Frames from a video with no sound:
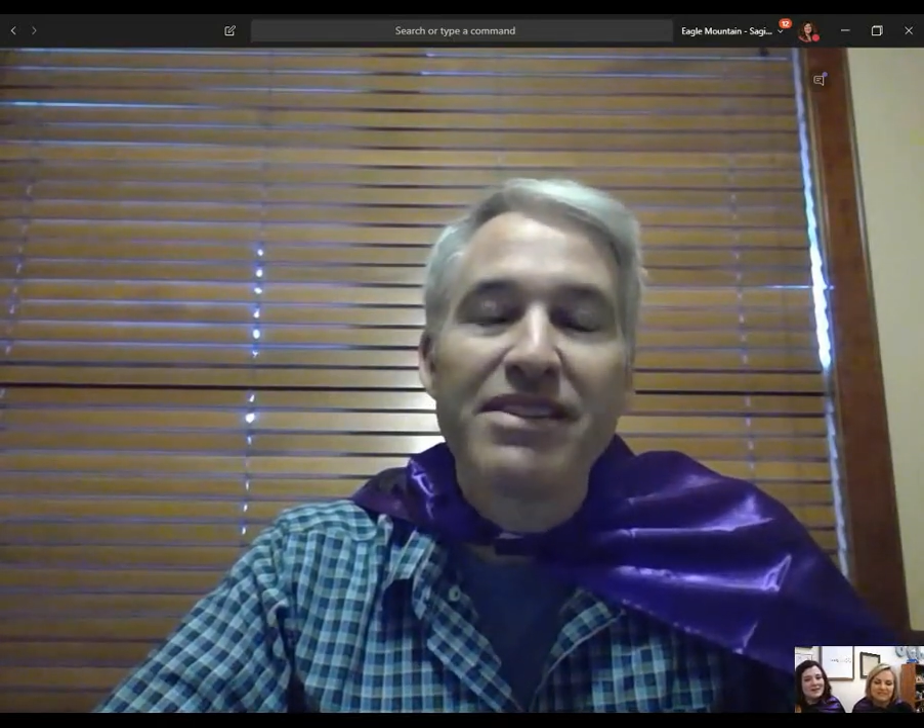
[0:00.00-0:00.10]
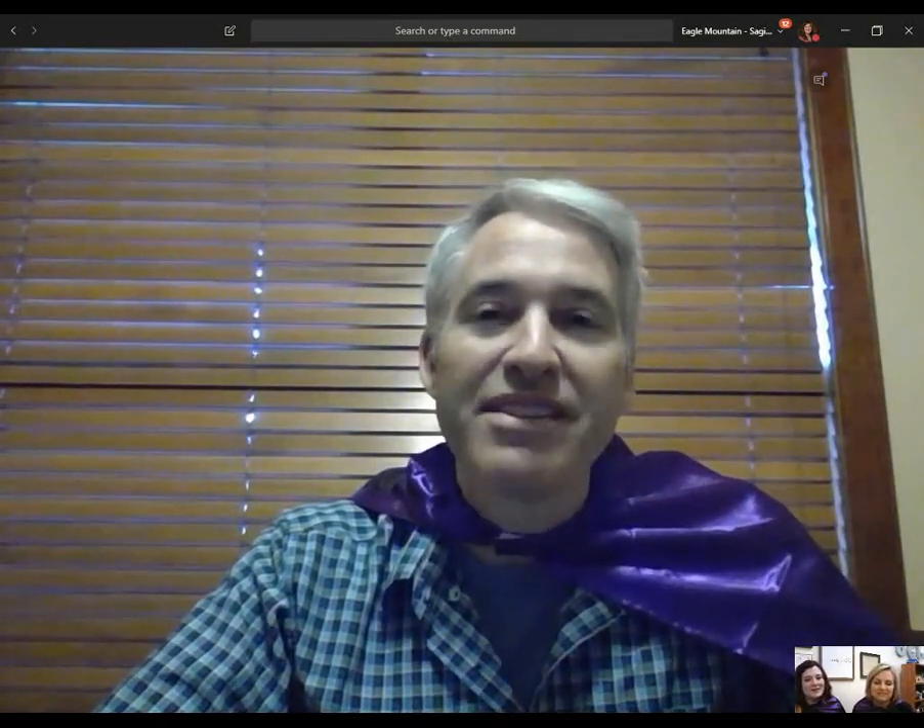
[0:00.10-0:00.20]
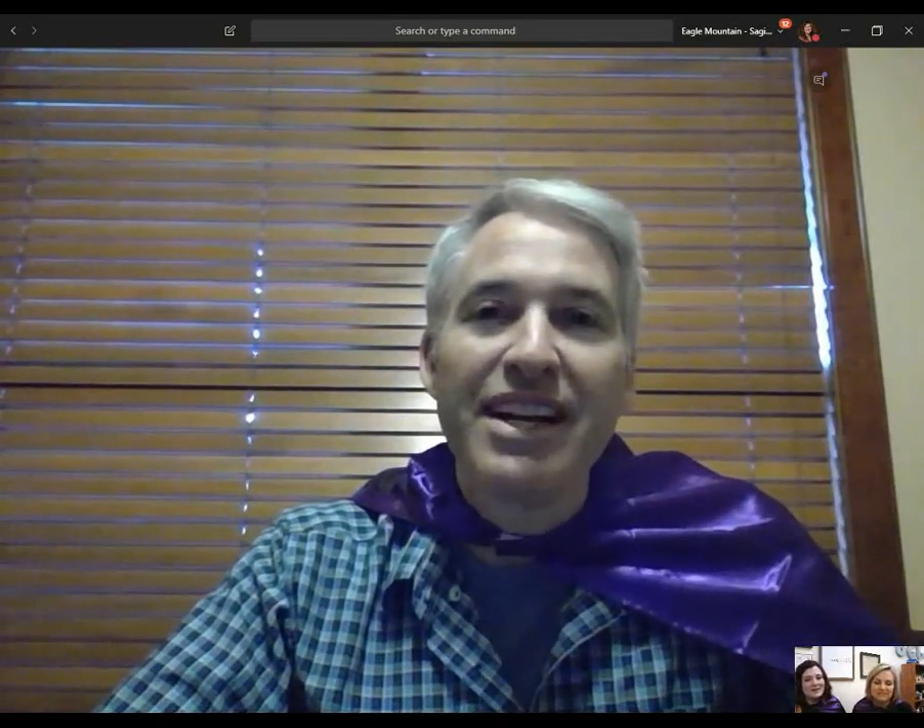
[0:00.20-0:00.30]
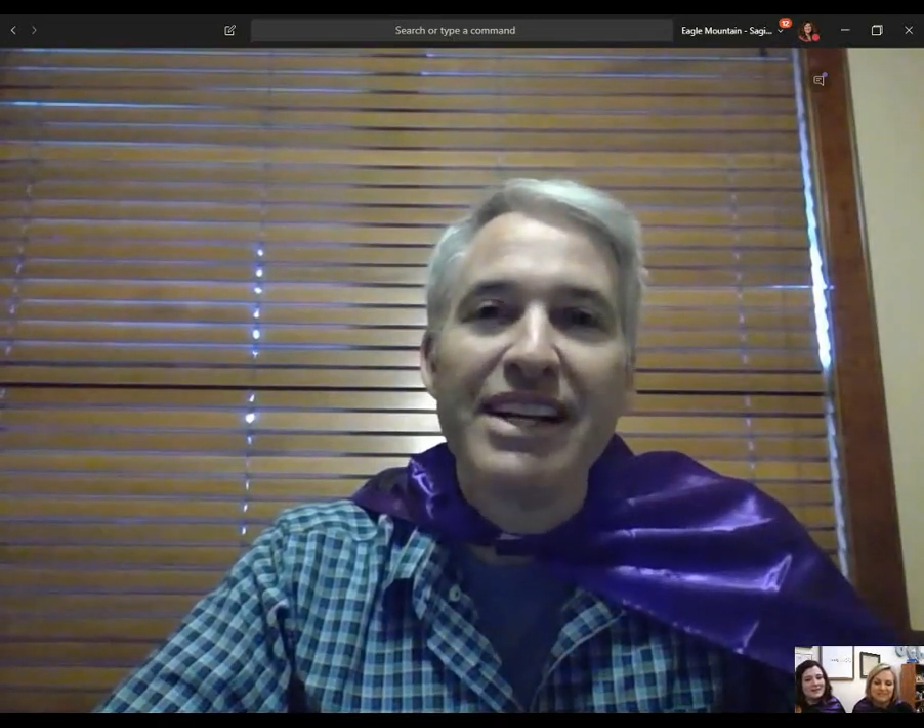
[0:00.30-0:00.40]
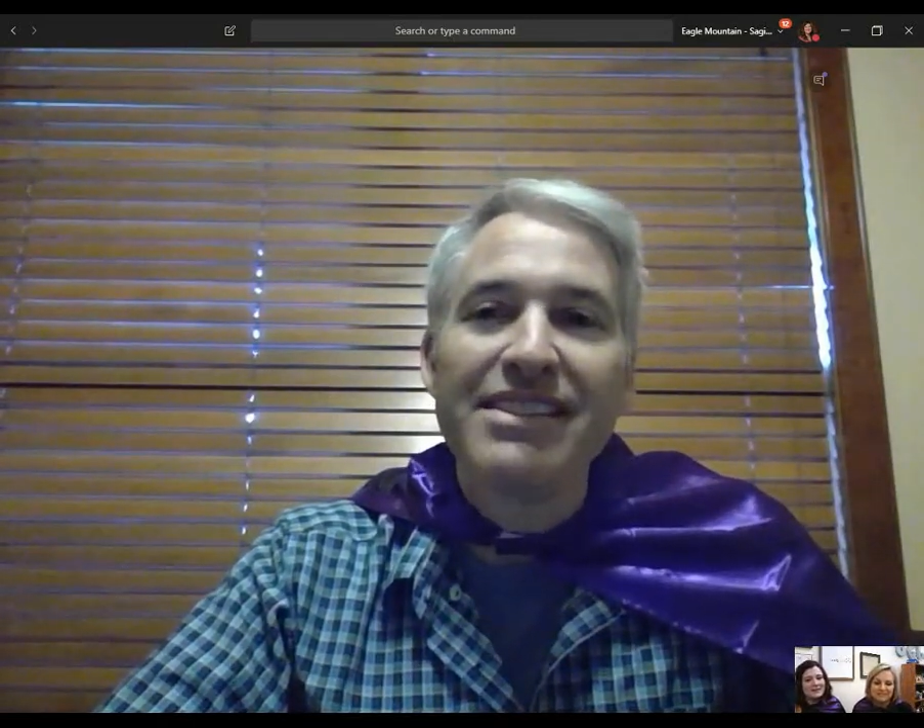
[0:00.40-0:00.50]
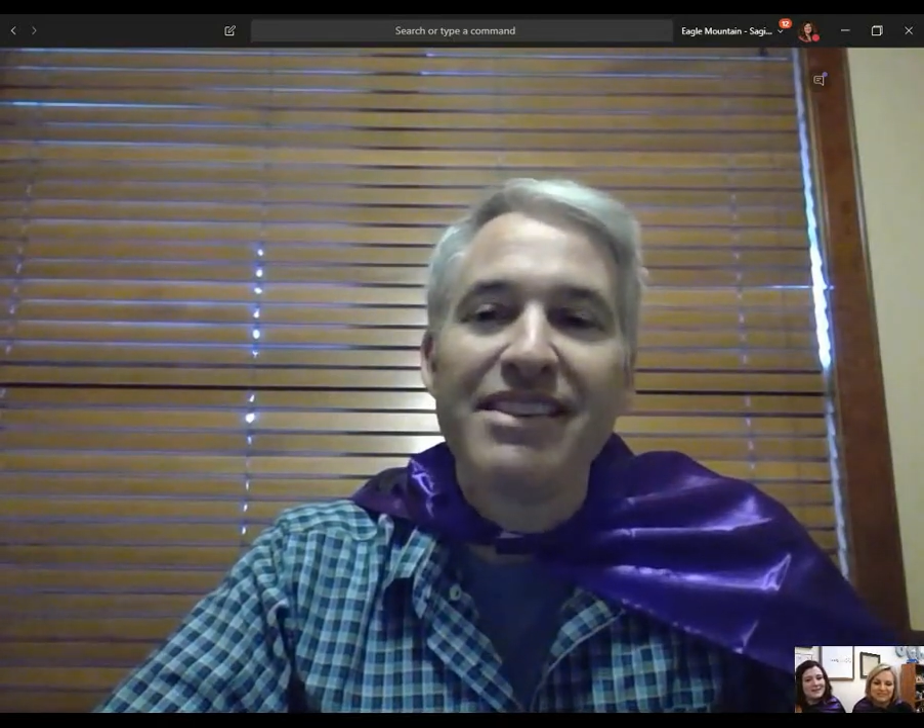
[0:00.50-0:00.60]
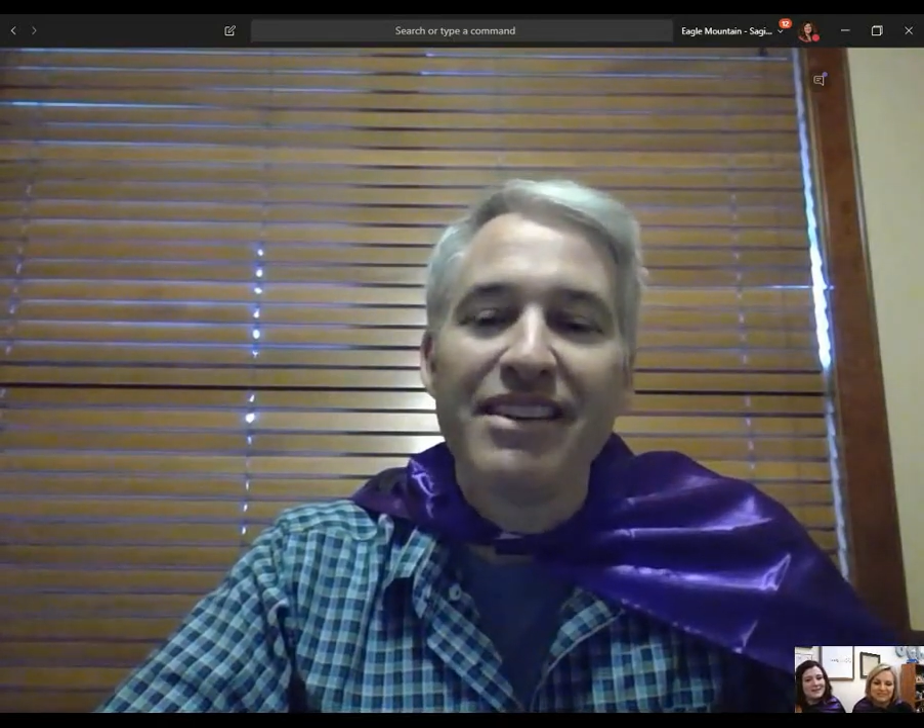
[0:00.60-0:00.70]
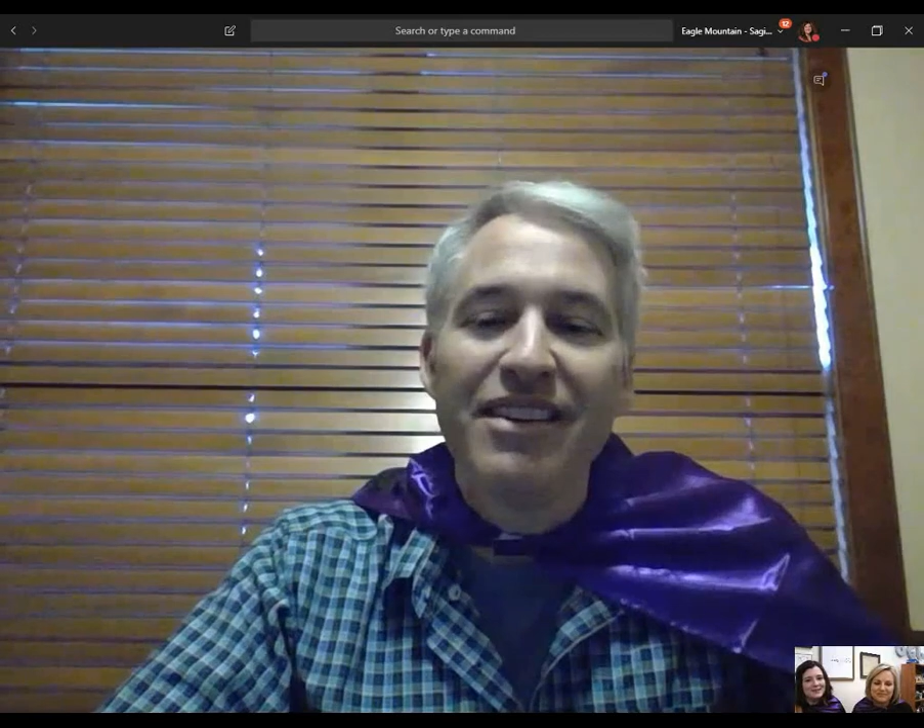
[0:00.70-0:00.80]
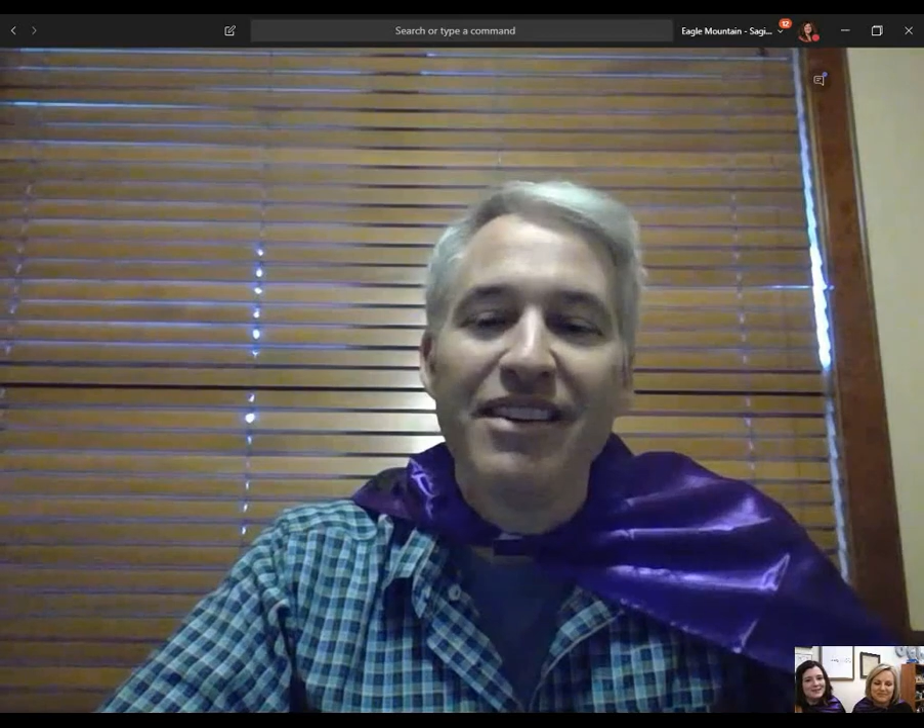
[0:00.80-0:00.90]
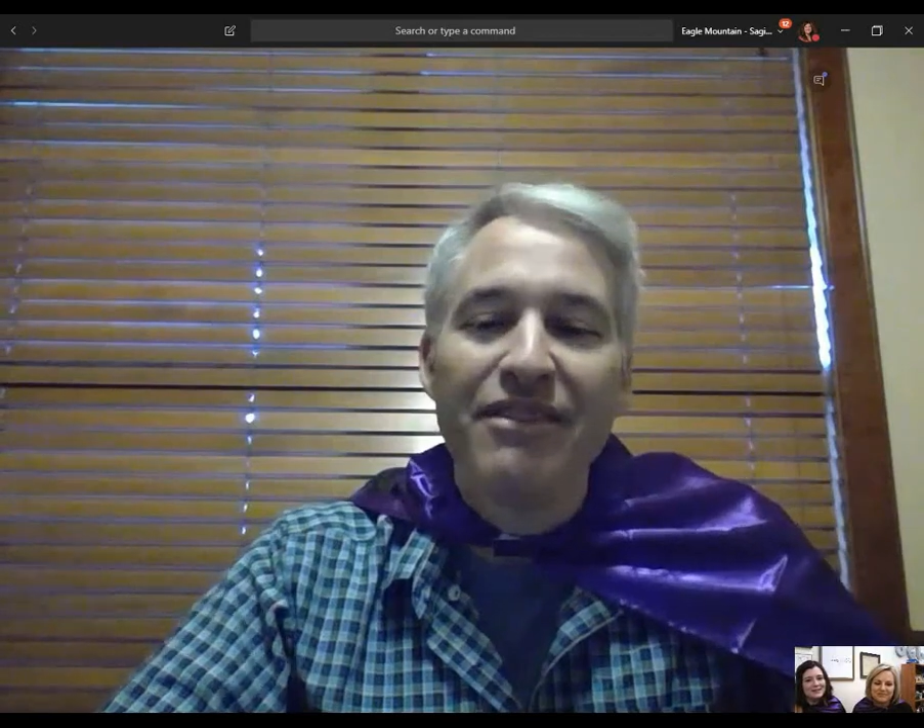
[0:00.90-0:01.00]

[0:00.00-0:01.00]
signs or